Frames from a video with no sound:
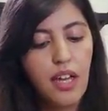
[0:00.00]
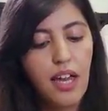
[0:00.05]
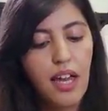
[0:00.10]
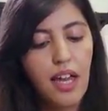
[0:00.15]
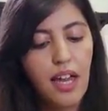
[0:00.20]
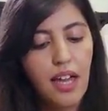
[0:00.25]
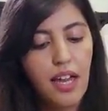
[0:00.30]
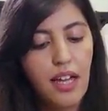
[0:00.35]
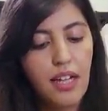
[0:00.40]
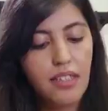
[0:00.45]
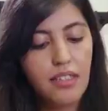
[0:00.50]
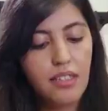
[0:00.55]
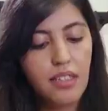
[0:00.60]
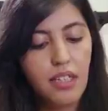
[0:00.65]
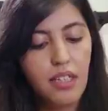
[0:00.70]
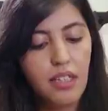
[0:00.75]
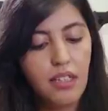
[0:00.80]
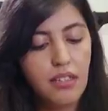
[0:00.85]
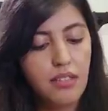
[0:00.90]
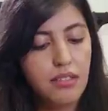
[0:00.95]
And
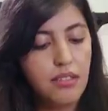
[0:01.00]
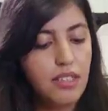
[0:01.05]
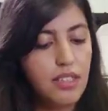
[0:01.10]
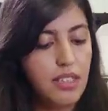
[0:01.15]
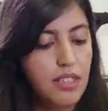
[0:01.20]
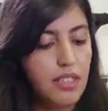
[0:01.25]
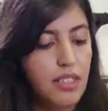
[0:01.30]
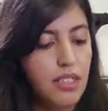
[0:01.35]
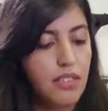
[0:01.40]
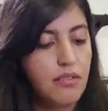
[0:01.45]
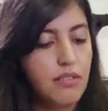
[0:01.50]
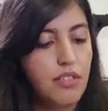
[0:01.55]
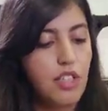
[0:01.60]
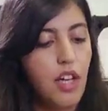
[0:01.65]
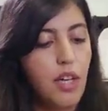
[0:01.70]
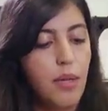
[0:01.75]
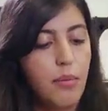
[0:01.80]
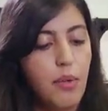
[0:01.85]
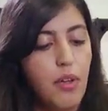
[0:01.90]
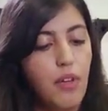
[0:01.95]
this is a
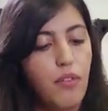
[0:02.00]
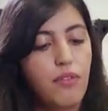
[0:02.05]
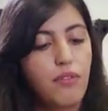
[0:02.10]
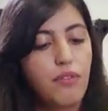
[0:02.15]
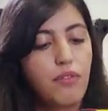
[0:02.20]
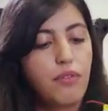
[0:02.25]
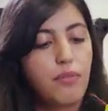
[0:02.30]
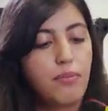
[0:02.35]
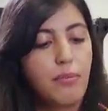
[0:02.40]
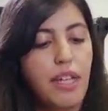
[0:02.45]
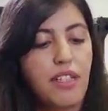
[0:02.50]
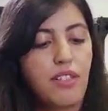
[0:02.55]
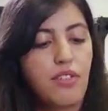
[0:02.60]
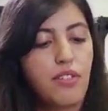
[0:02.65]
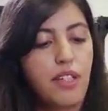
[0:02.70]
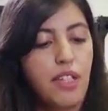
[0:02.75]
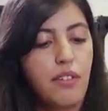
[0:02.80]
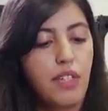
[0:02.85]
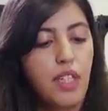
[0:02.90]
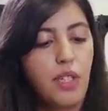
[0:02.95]
type of
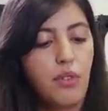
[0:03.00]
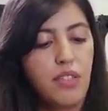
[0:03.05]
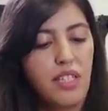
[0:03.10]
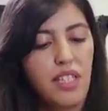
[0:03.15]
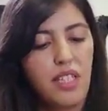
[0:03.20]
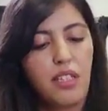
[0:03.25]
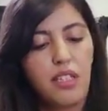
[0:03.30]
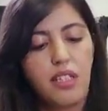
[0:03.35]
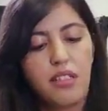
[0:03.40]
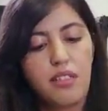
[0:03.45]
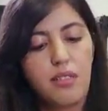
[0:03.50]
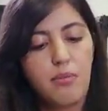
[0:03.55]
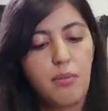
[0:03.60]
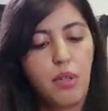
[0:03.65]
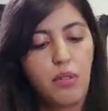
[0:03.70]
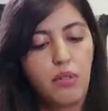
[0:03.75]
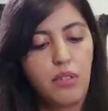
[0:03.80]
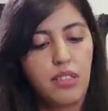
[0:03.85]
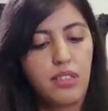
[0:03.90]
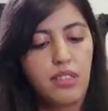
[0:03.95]
battery we're using, a
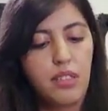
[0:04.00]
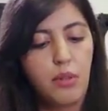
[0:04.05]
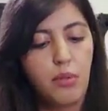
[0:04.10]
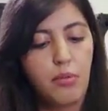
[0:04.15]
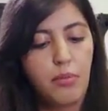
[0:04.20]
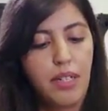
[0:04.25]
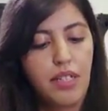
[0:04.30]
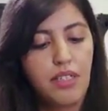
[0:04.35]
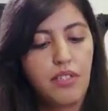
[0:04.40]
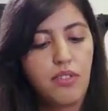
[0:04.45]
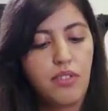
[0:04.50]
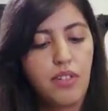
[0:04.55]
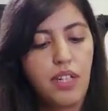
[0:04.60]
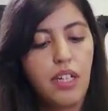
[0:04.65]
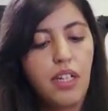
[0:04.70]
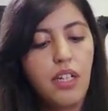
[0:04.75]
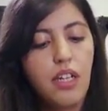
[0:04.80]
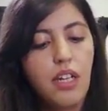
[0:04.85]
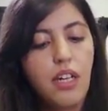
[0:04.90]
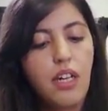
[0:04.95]
small lithium
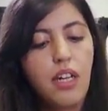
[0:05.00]
battery.